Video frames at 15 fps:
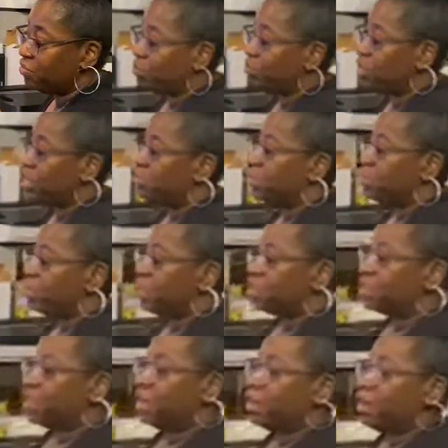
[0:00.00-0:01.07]
from
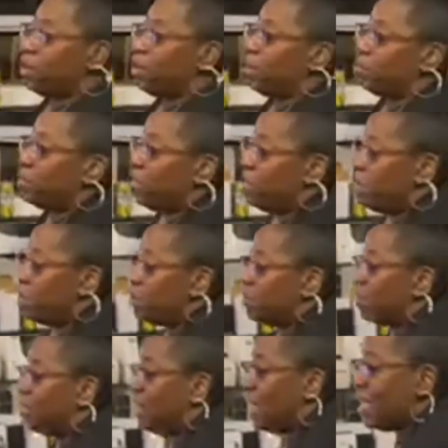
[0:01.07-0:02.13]
jpplus.com, but
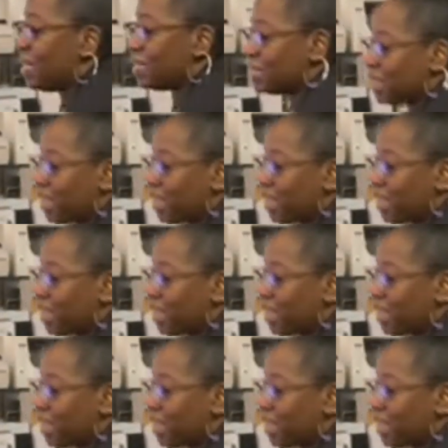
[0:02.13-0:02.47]
the last